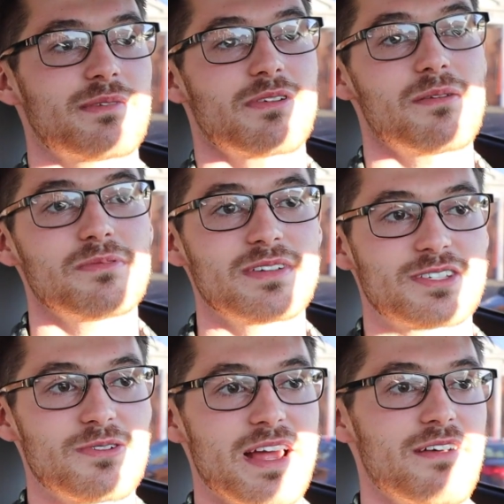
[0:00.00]
they probably
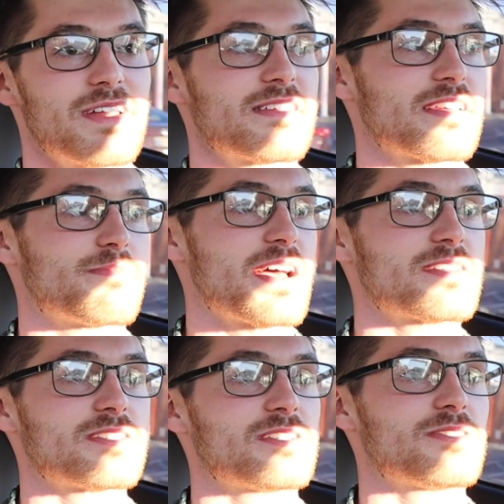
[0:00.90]
don't have anything
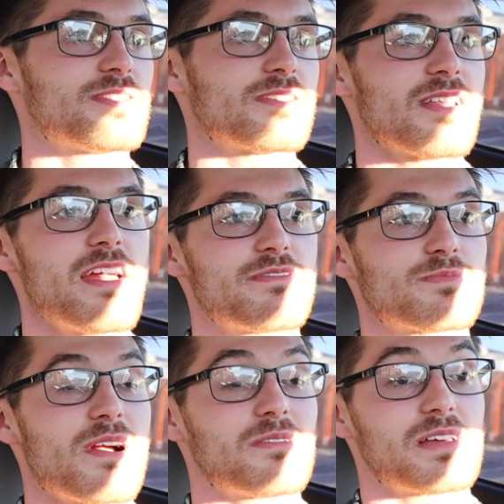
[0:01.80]
better to do, and their life is
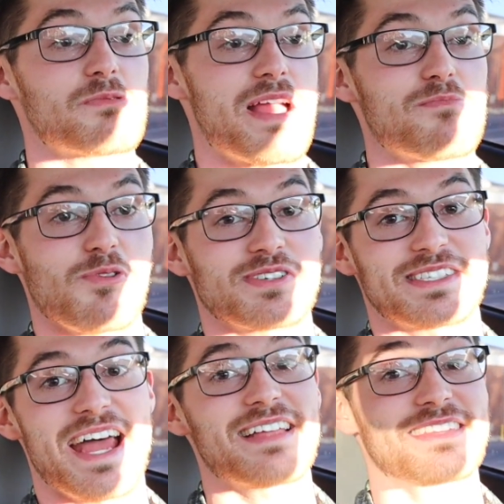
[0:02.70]
probably way more
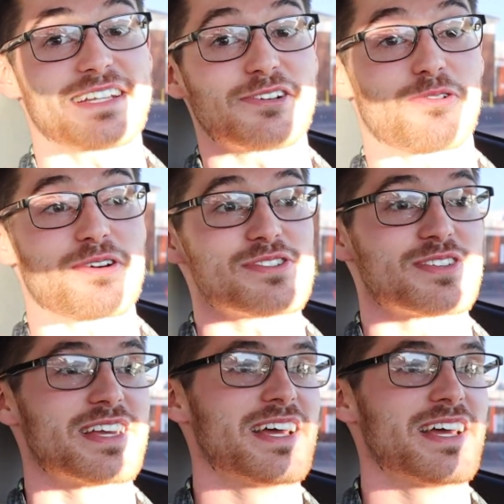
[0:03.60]
sad than yours.